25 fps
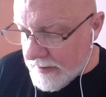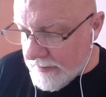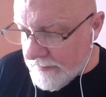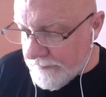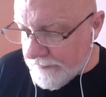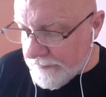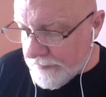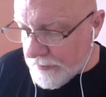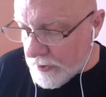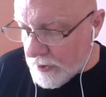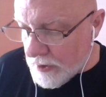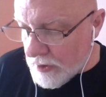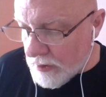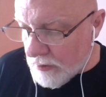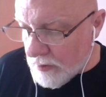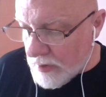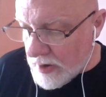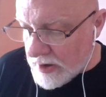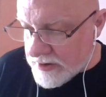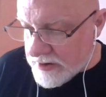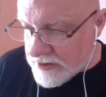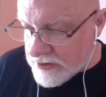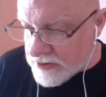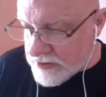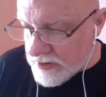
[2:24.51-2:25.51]
for
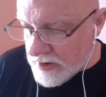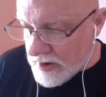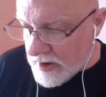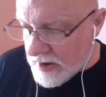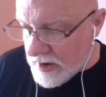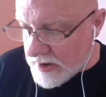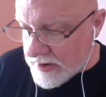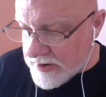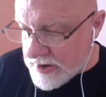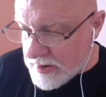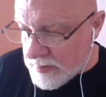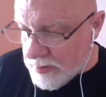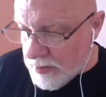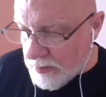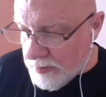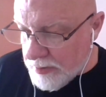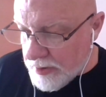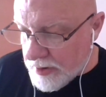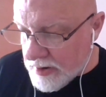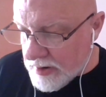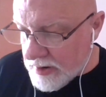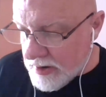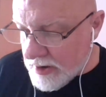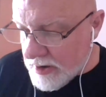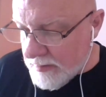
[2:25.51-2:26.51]
Roger's Cheap Old
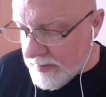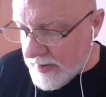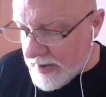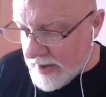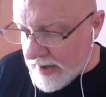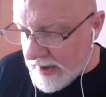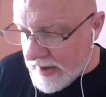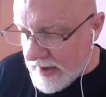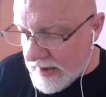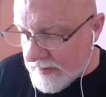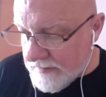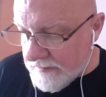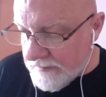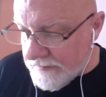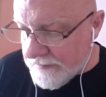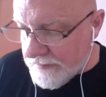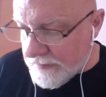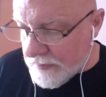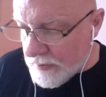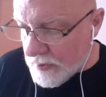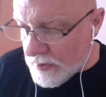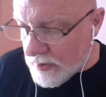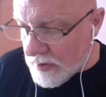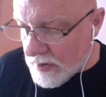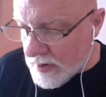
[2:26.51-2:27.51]
Book Club and
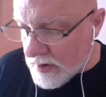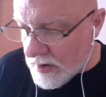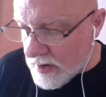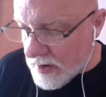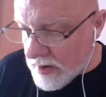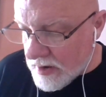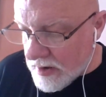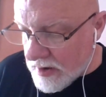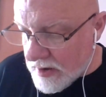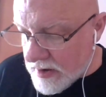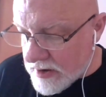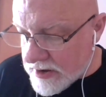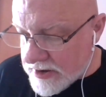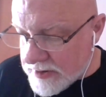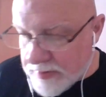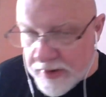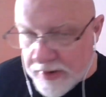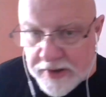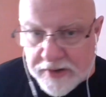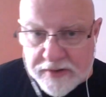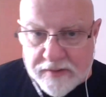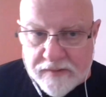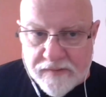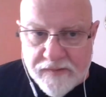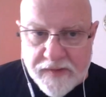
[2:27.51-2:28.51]
for
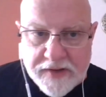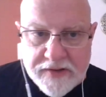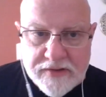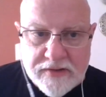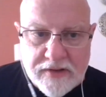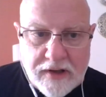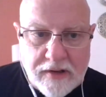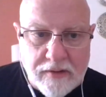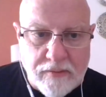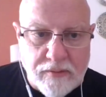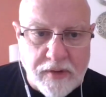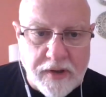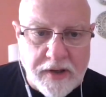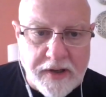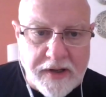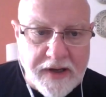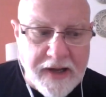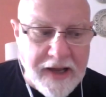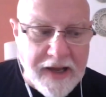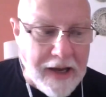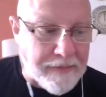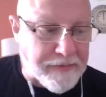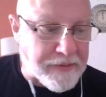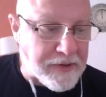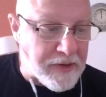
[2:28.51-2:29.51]
Spring into Adventure, I'll read
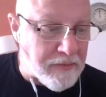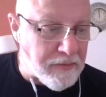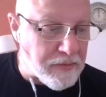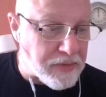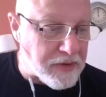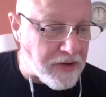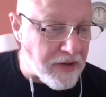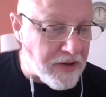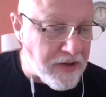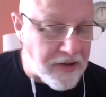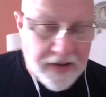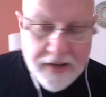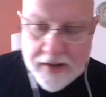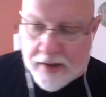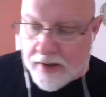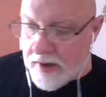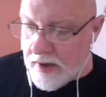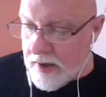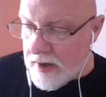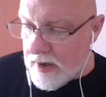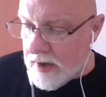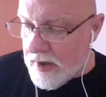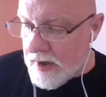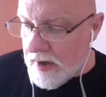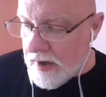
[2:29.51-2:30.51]
Captain Blood.
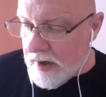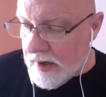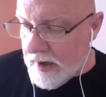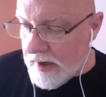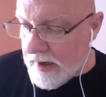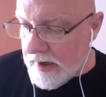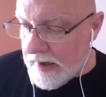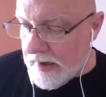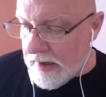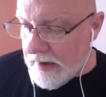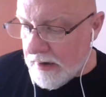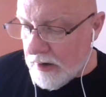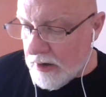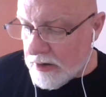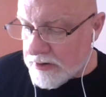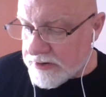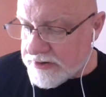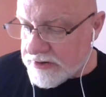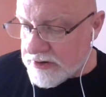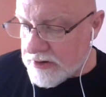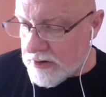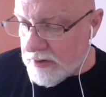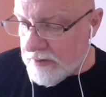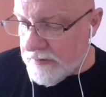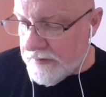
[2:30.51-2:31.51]
I
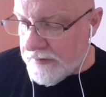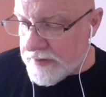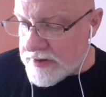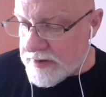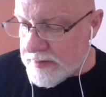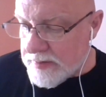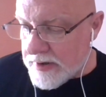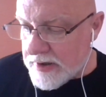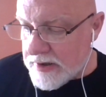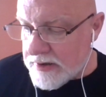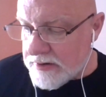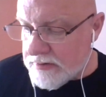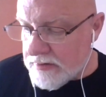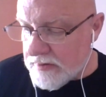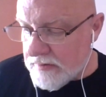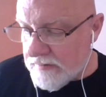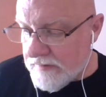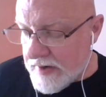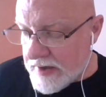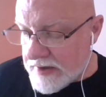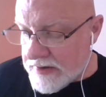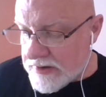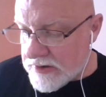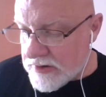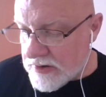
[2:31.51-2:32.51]
also, for Spring into
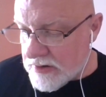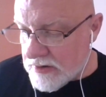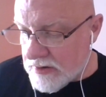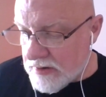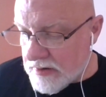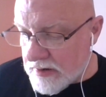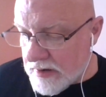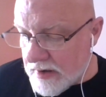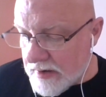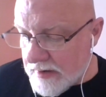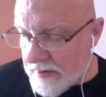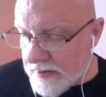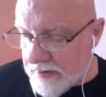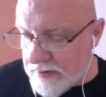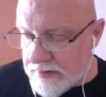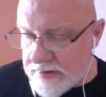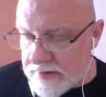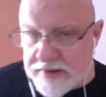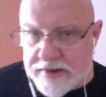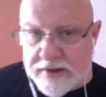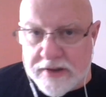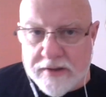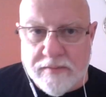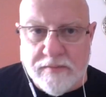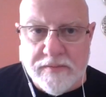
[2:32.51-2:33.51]
Adventure,
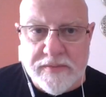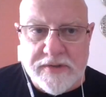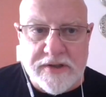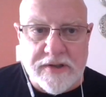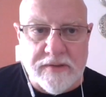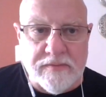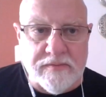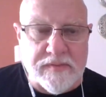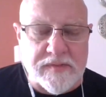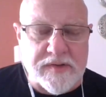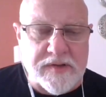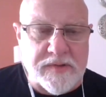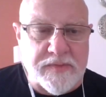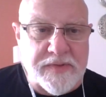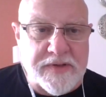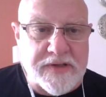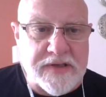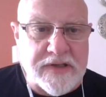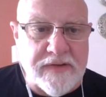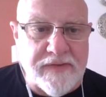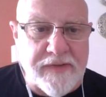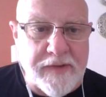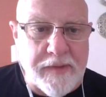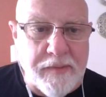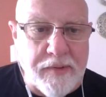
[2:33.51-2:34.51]
there's some
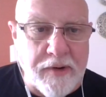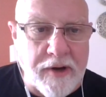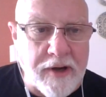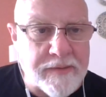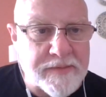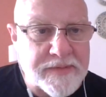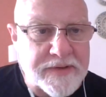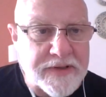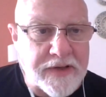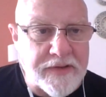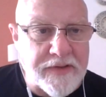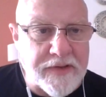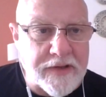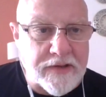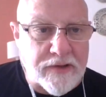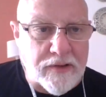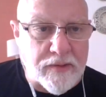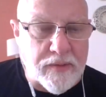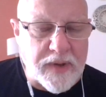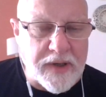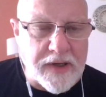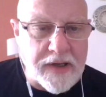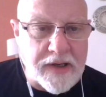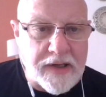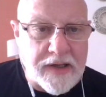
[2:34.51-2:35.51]
specific prompts. I think they're
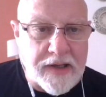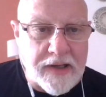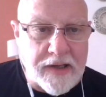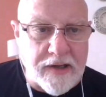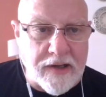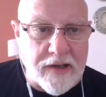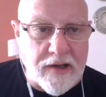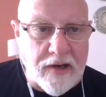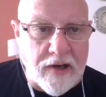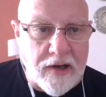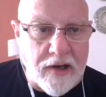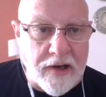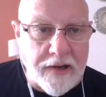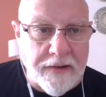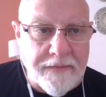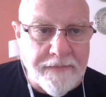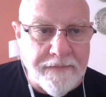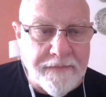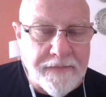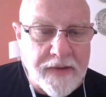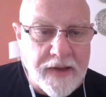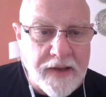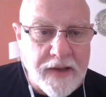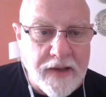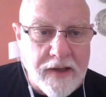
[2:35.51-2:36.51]
reading King Kong,
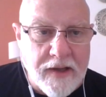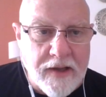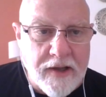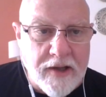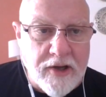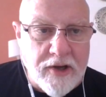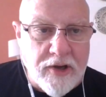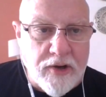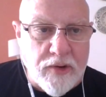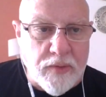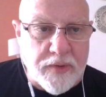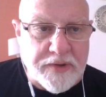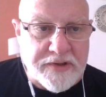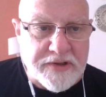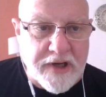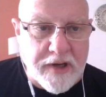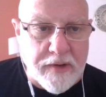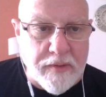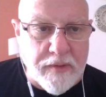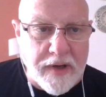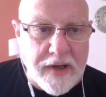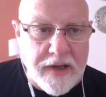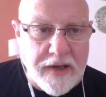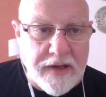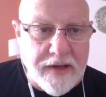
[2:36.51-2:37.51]
which I
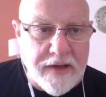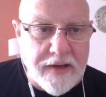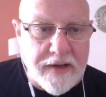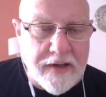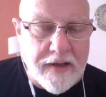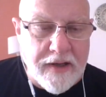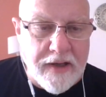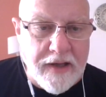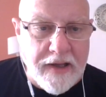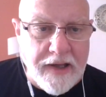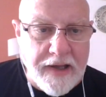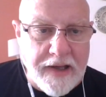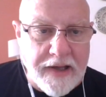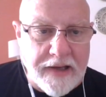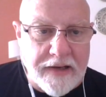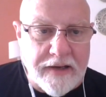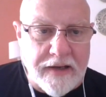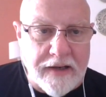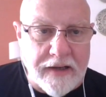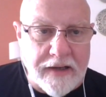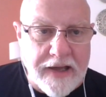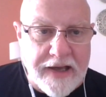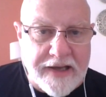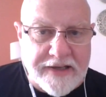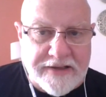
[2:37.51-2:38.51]
read ahead
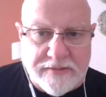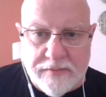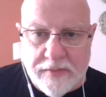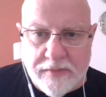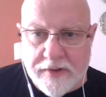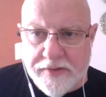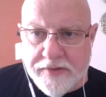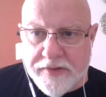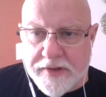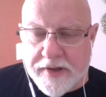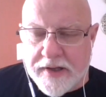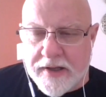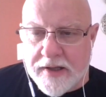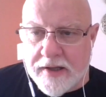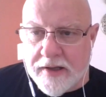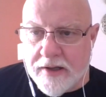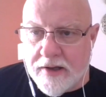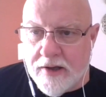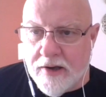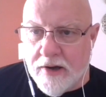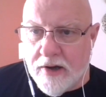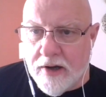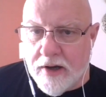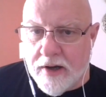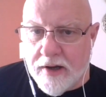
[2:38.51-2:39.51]
last month, the King
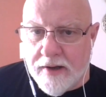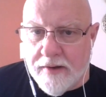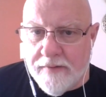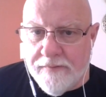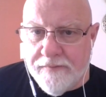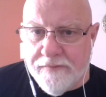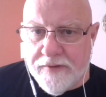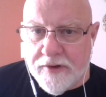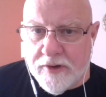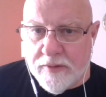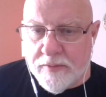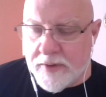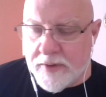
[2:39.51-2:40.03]
Kong film